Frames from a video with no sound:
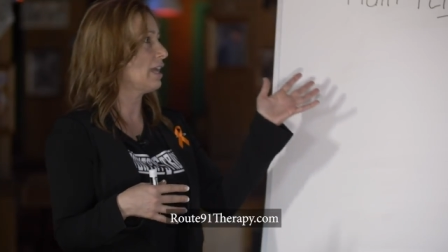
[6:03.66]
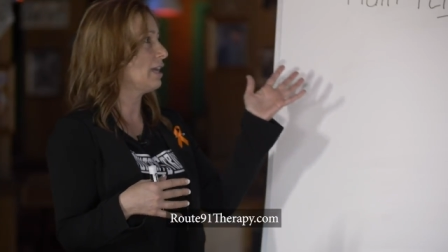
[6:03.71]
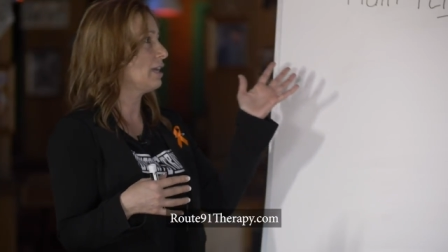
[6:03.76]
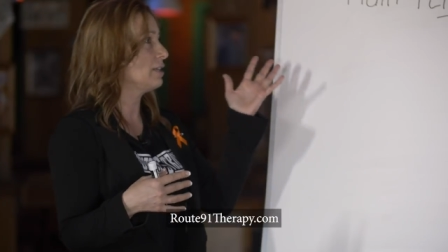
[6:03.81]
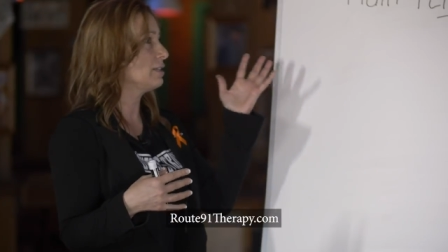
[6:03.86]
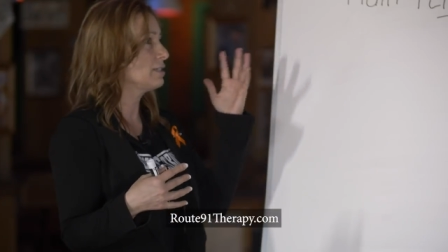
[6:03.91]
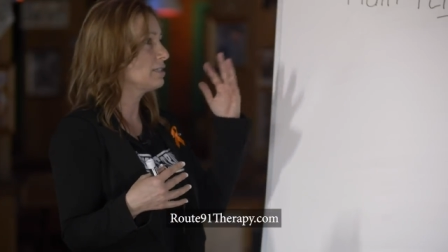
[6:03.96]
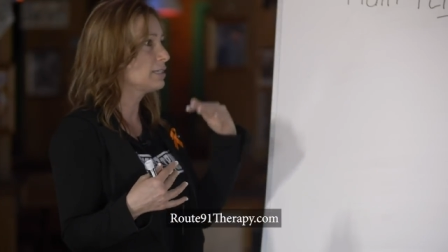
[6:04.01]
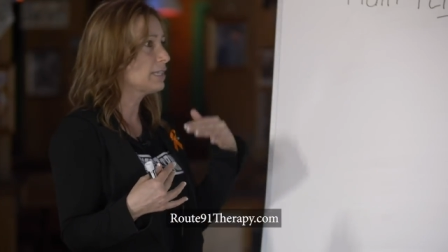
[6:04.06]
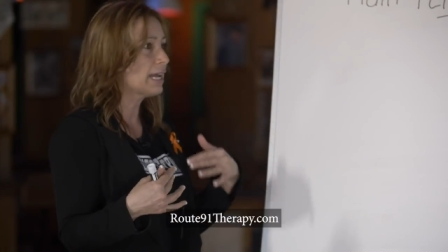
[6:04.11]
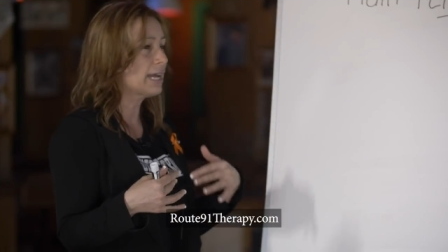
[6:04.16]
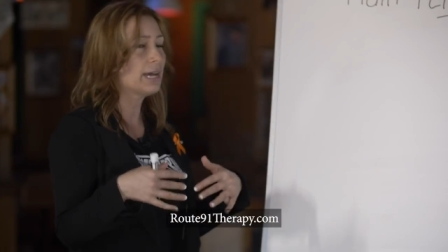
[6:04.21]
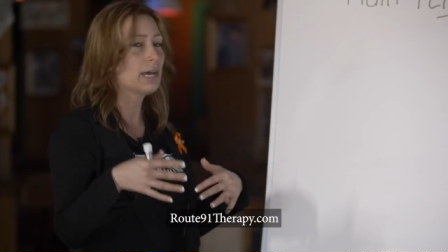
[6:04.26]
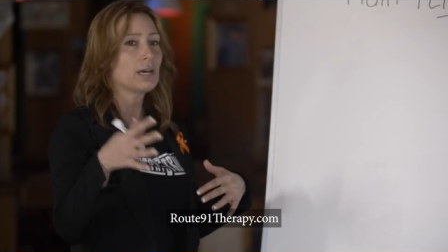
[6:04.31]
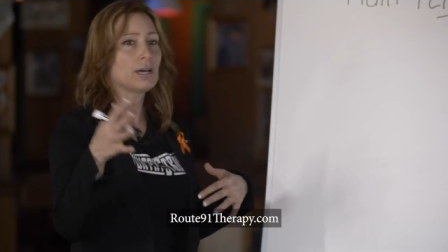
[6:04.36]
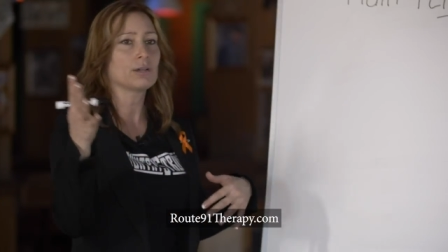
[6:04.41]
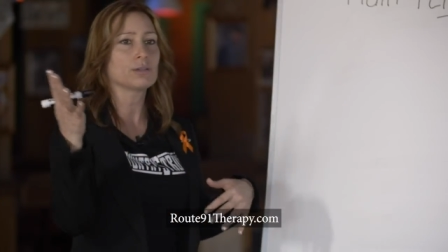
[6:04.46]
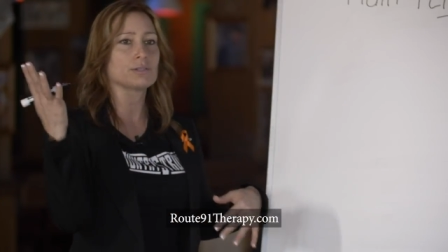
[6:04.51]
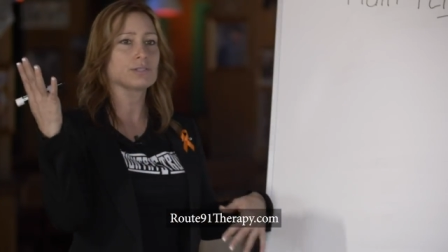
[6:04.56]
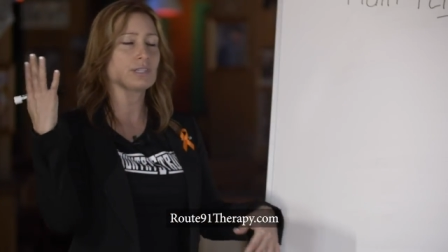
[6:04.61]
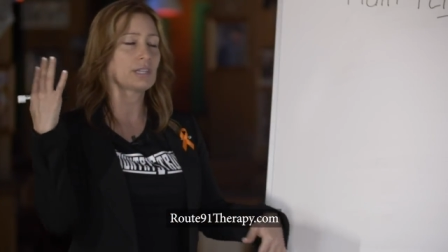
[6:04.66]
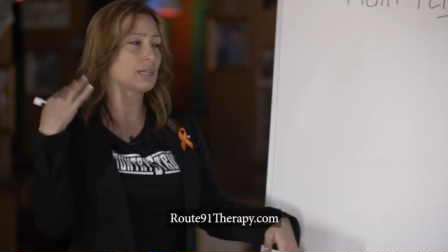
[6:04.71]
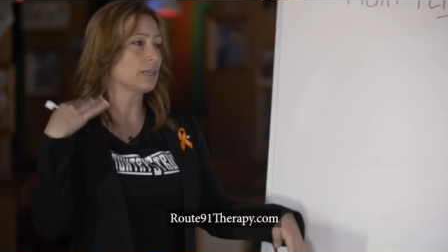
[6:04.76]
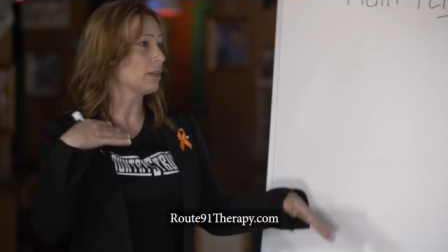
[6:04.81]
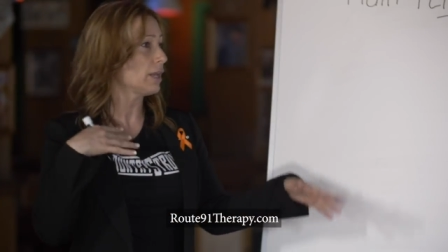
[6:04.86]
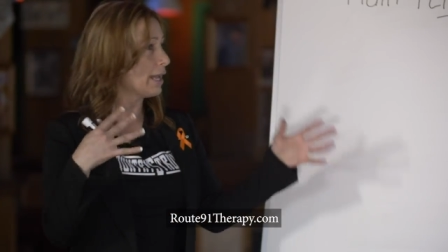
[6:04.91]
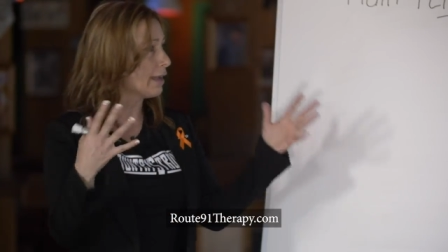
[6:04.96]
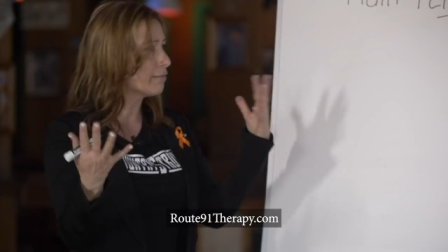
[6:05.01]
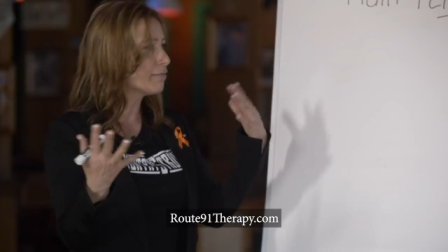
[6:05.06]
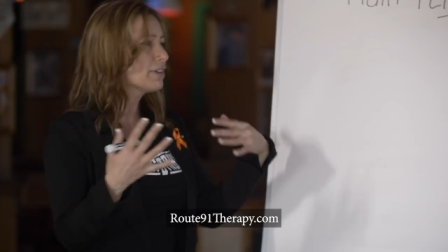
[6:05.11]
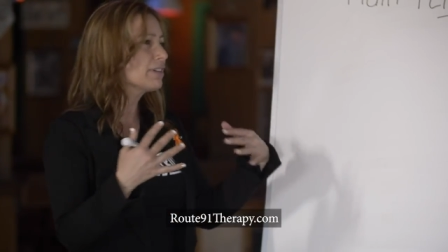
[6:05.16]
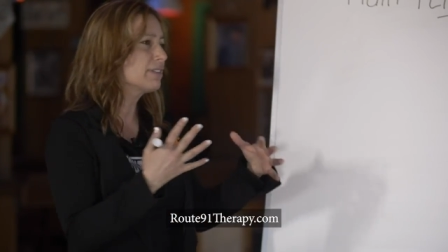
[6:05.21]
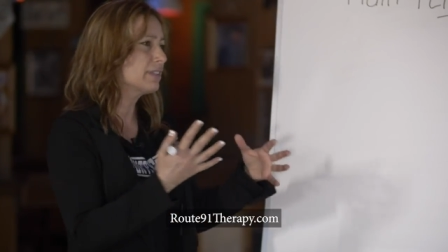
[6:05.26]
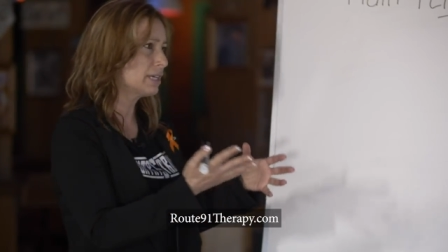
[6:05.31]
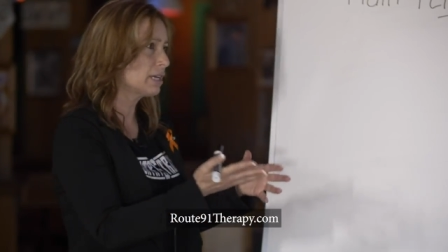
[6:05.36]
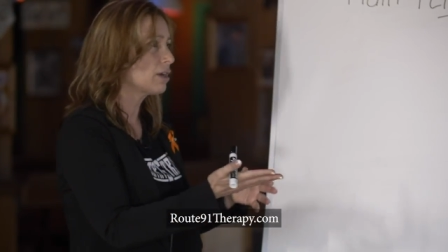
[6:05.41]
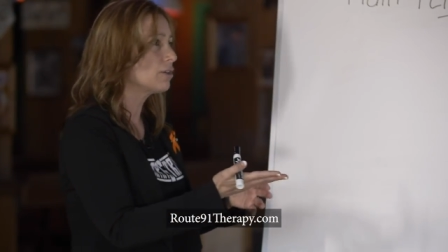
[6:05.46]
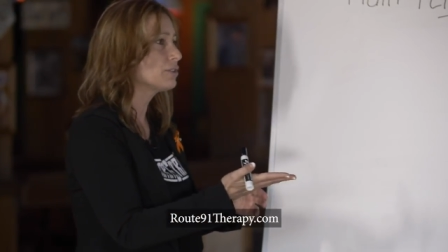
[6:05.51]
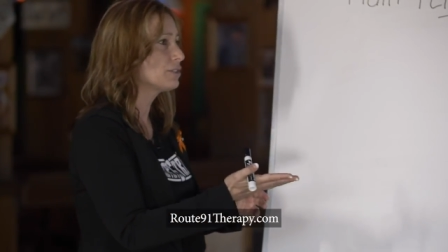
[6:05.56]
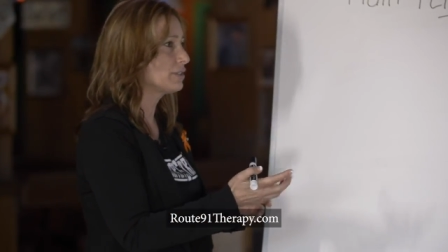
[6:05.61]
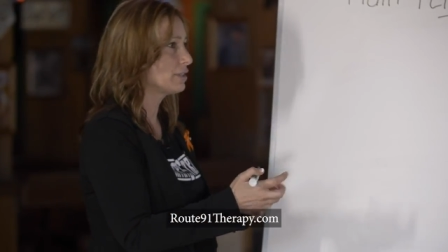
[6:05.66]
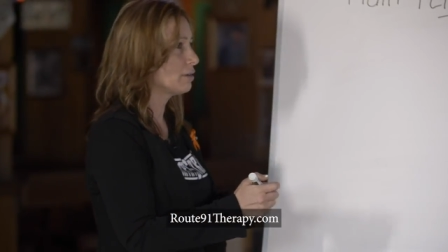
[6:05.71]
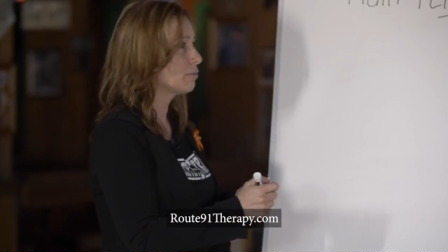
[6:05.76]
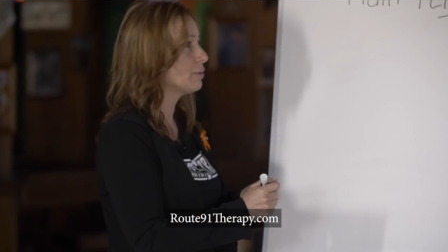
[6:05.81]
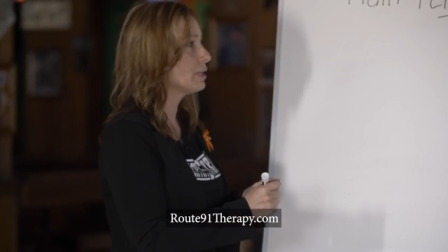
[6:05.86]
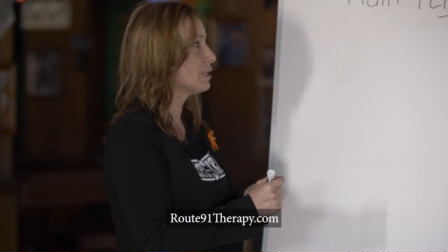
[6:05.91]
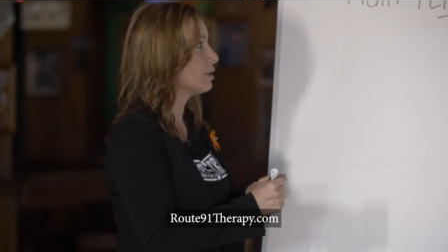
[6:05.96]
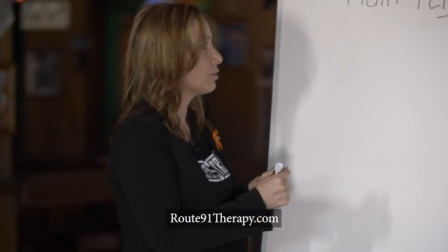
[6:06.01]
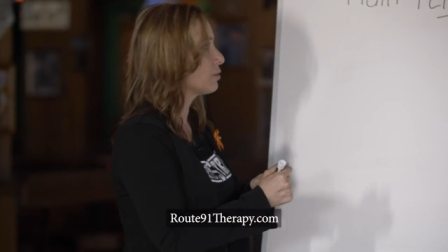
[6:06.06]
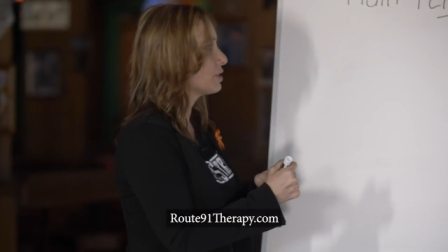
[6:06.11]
and sounds and everything else that we